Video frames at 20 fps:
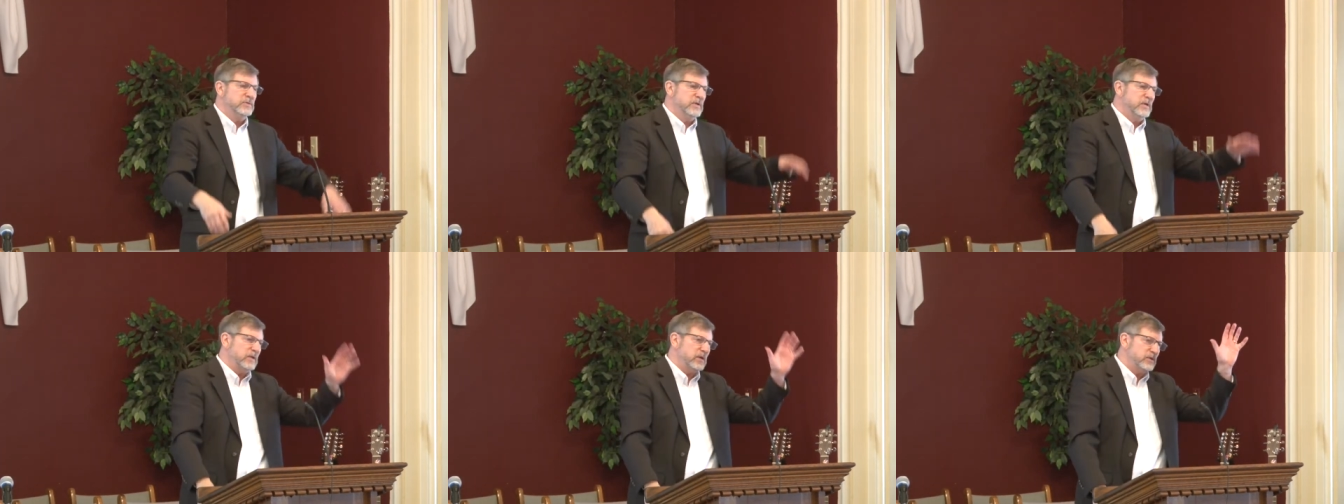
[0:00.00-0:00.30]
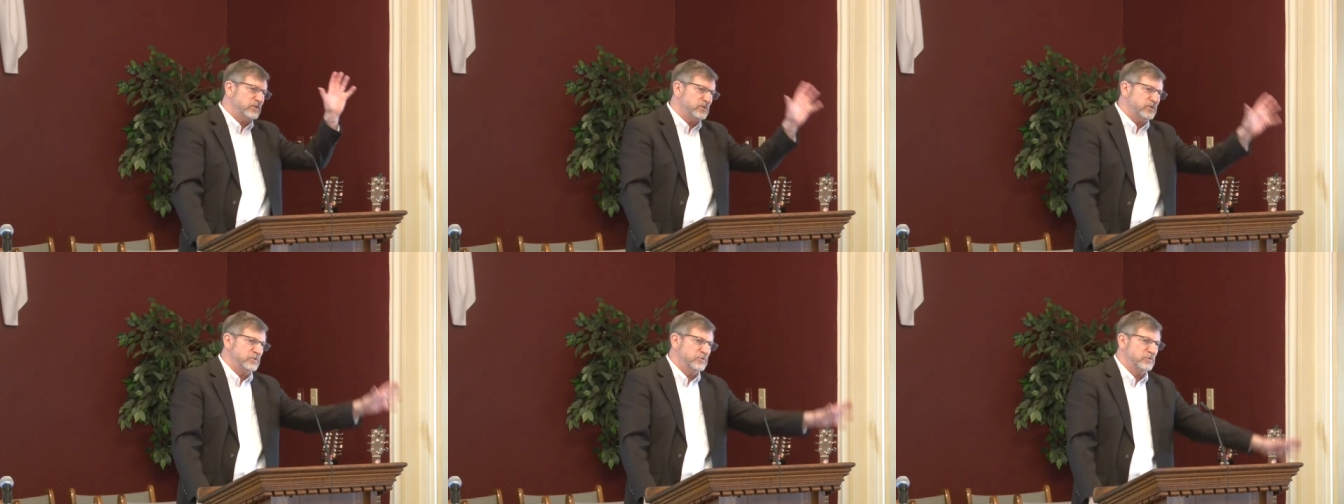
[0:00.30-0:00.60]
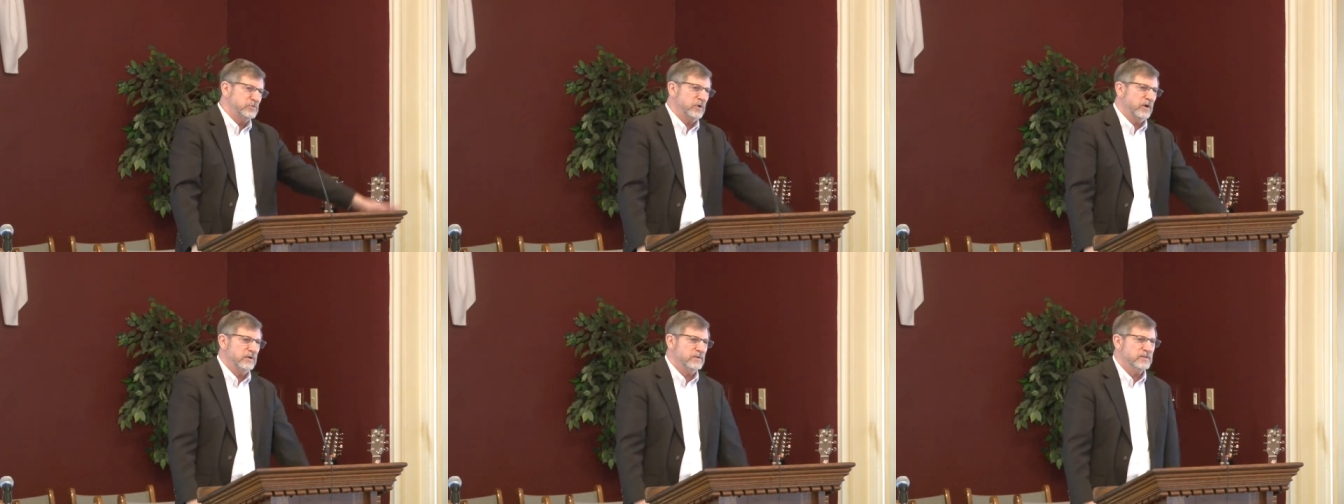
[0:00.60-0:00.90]
deacons in
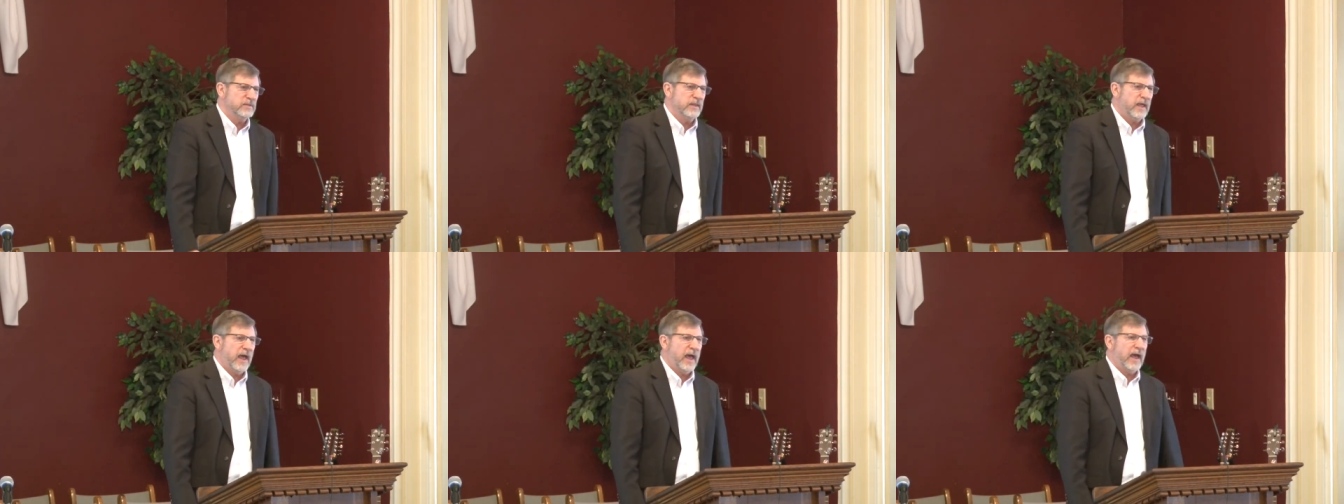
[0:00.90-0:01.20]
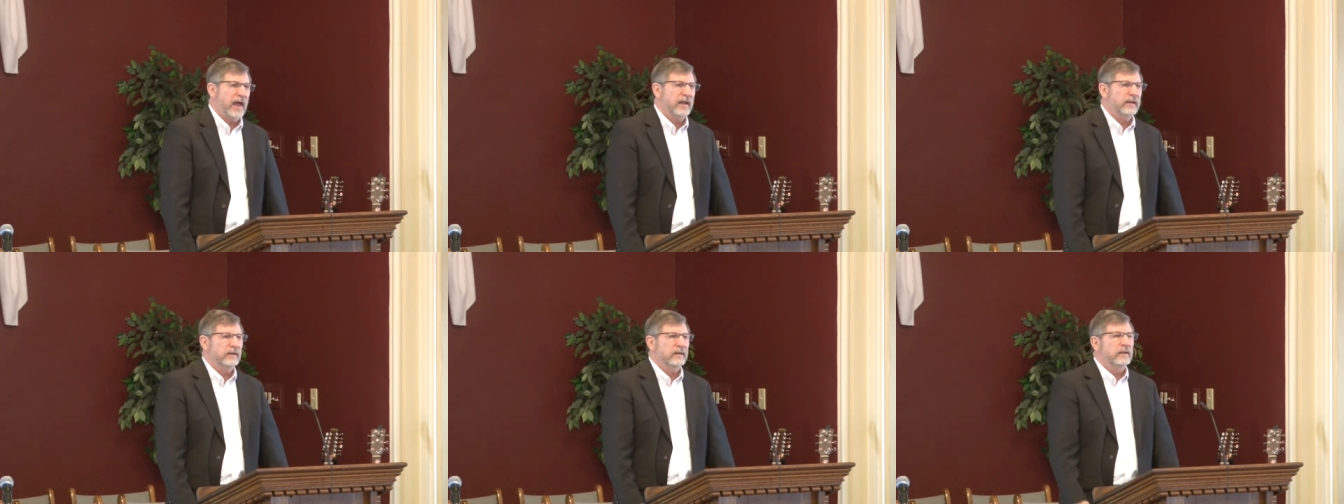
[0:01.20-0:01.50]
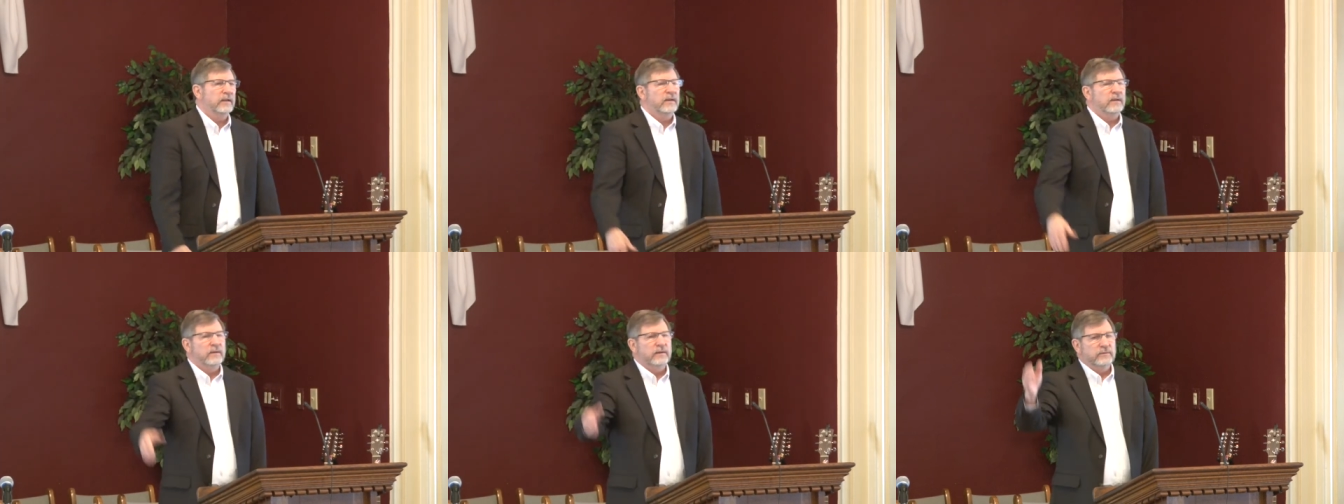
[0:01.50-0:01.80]
charge of
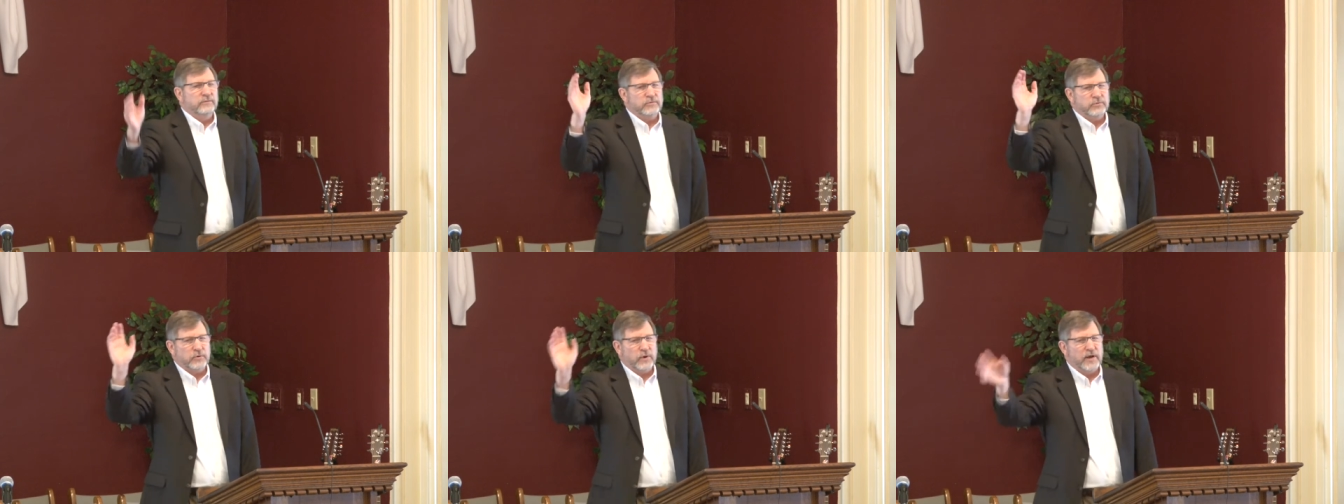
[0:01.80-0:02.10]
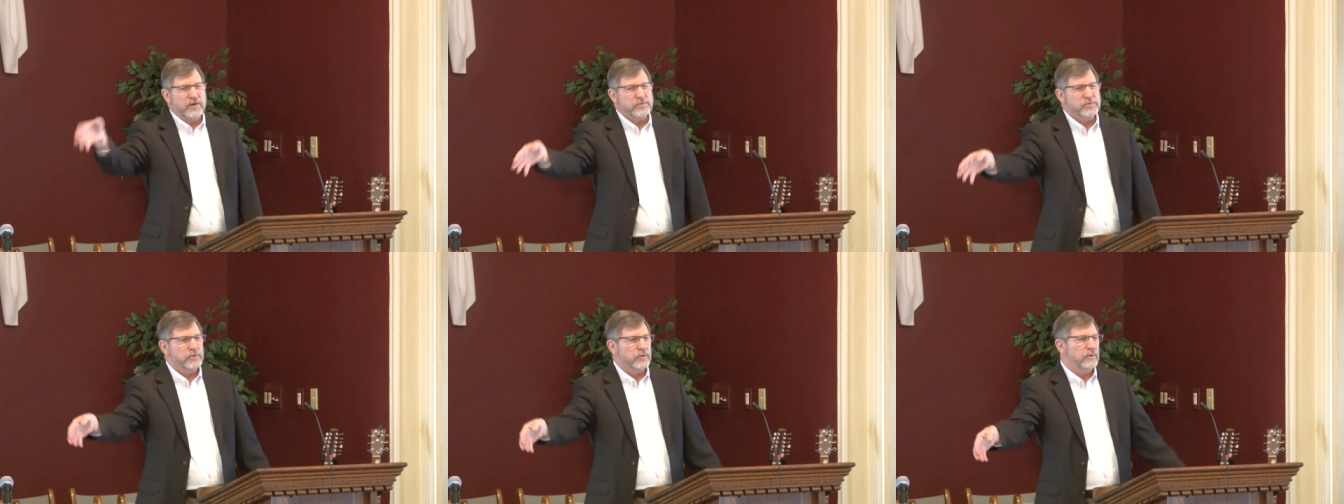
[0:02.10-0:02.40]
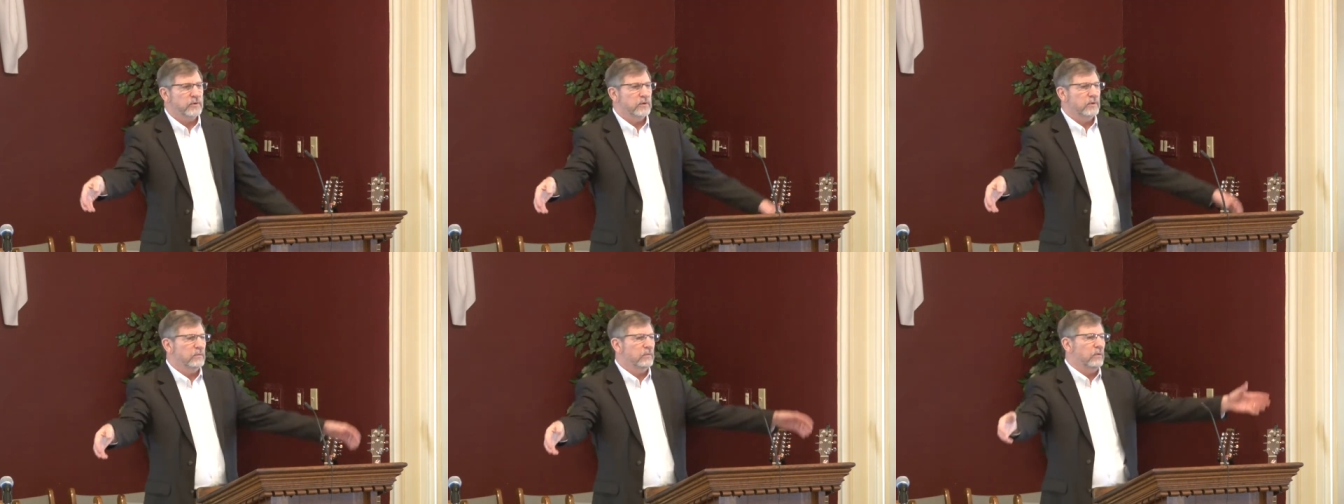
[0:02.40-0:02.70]
that,
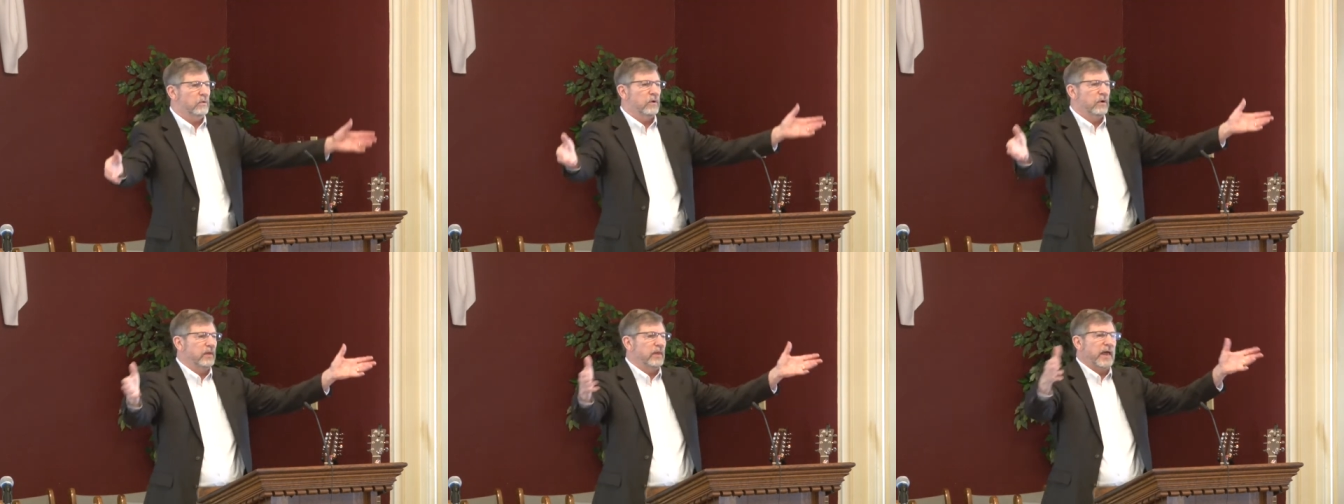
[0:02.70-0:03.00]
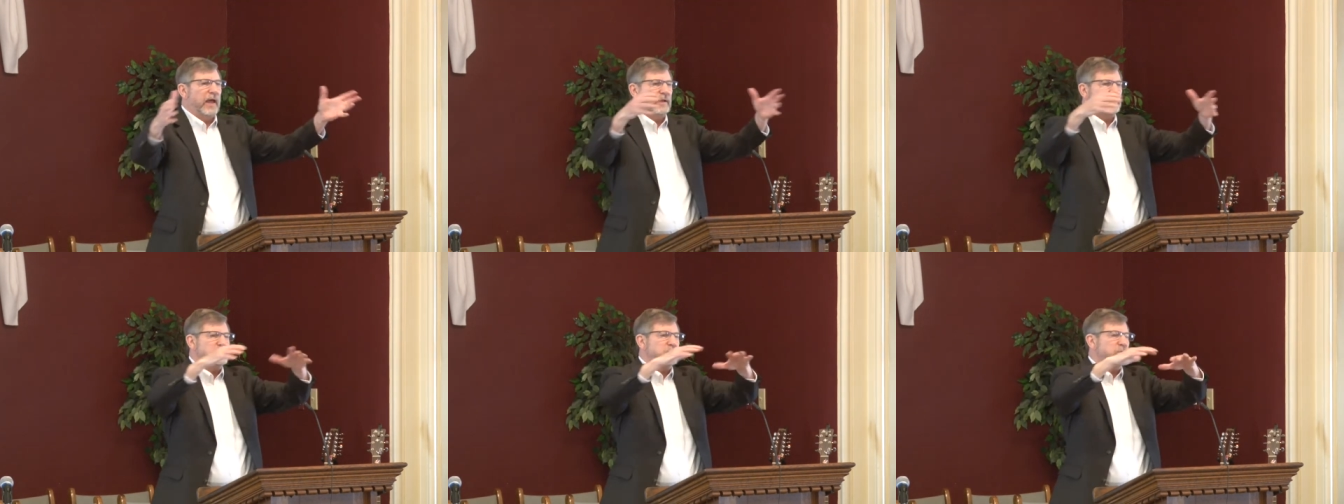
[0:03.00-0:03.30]
treasurer, all that,